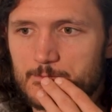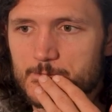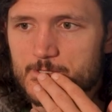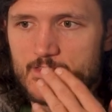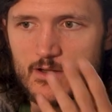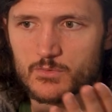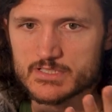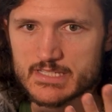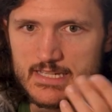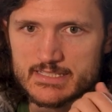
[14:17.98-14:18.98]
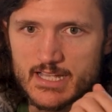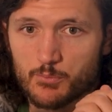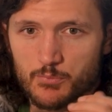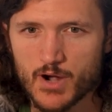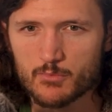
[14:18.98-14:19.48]
So that was nice. I'll
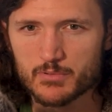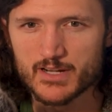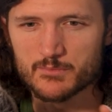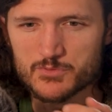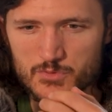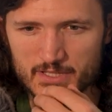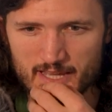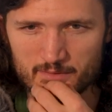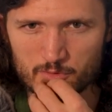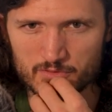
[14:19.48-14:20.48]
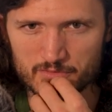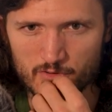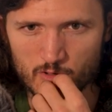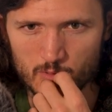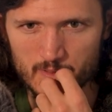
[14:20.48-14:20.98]
probably end up doing that moving
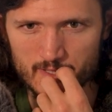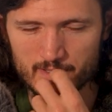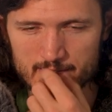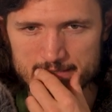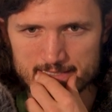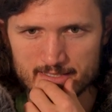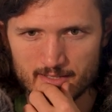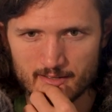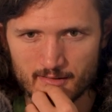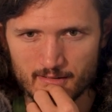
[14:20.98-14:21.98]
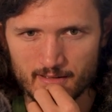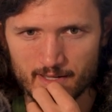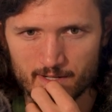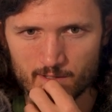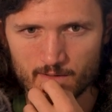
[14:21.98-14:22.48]
forward.
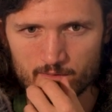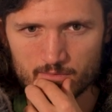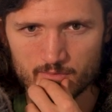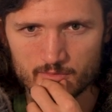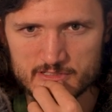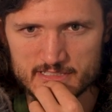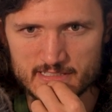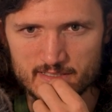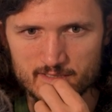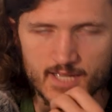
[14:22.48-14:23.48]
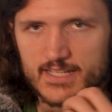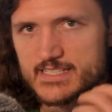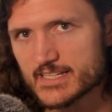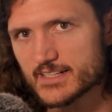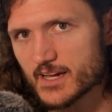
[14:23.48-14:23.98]
I don't know. We'll see. Because
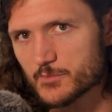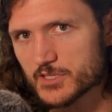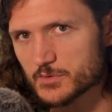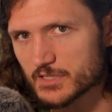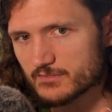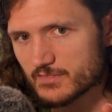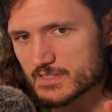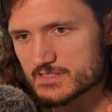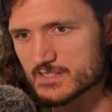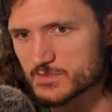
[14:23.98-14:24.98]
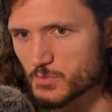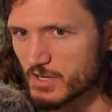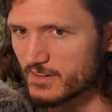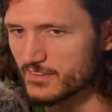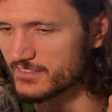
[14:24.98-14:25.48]
I did come into an instance
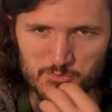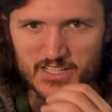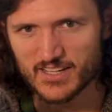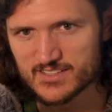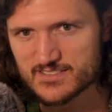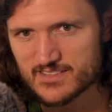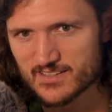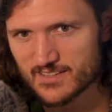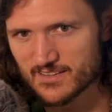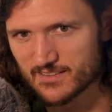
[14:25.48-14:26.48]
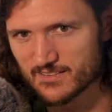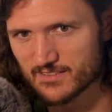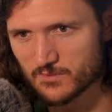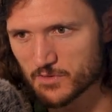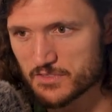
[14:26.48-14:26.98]
where, because
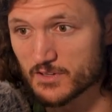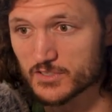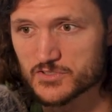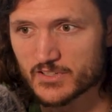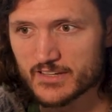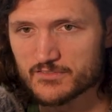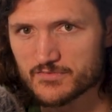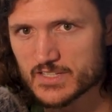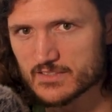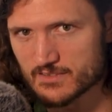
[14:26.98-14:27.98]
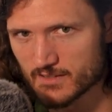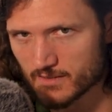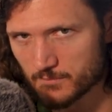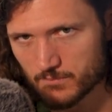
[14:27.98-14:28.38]
with the ultralight feet, the